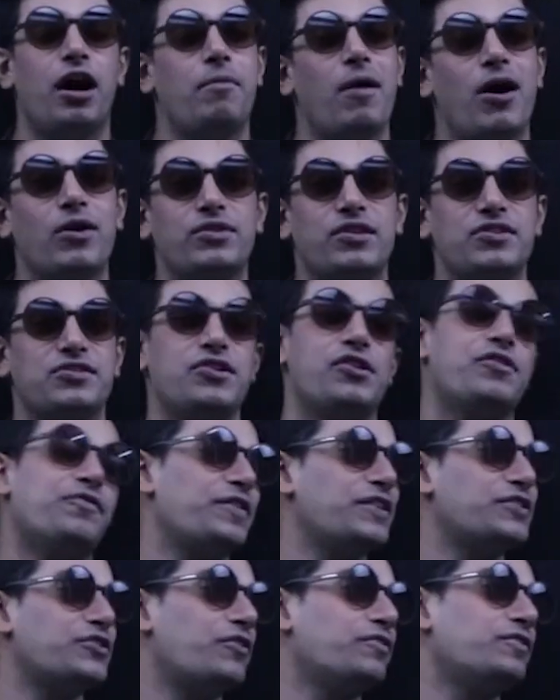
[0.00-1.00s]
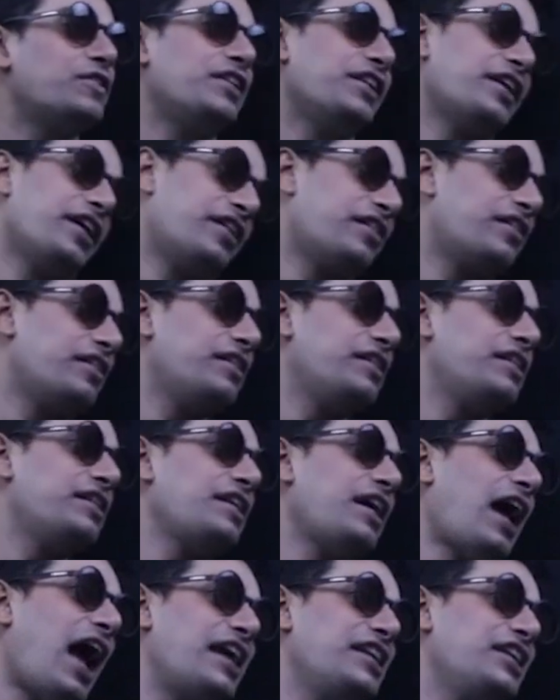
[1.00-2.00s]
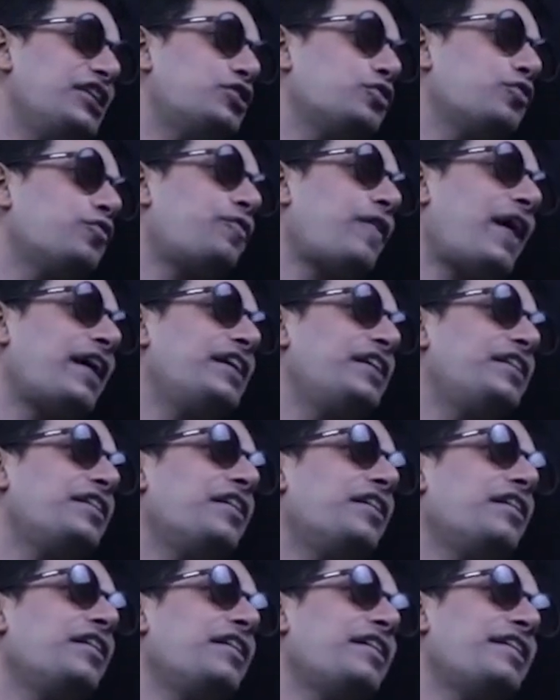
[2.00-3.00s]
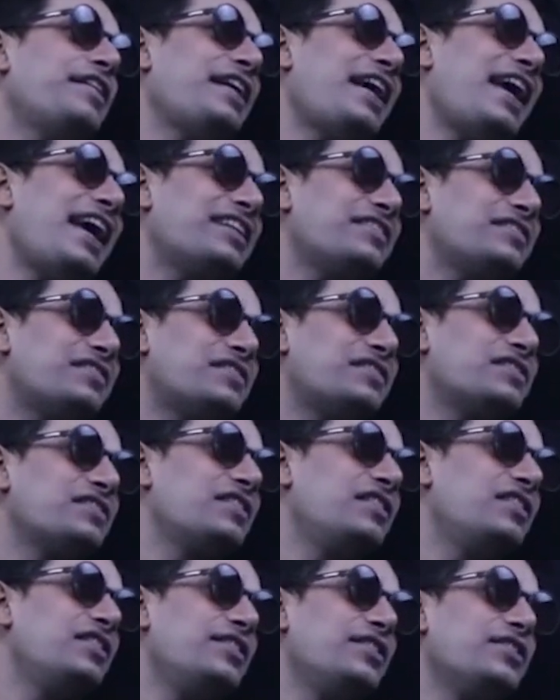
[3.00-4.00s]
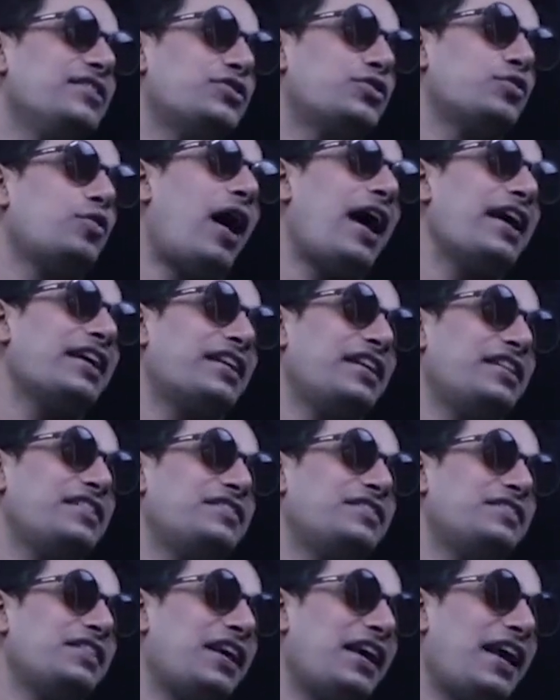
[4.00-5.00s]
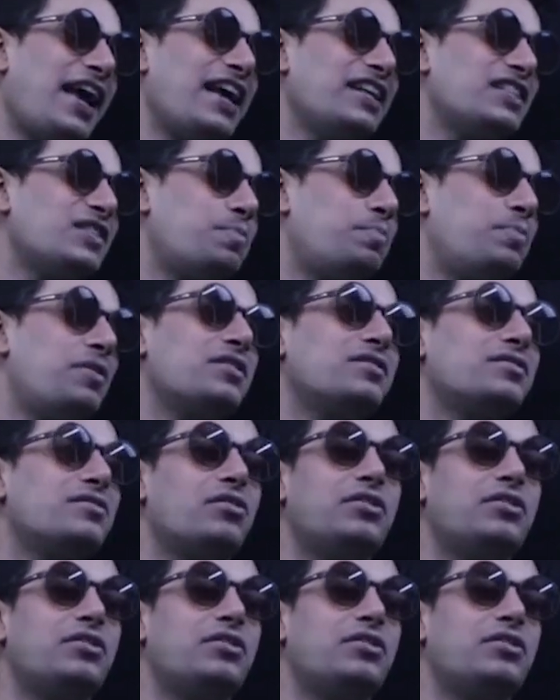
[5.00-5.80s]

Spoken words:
above the surface of the lake. I need to find X. So I can say X plus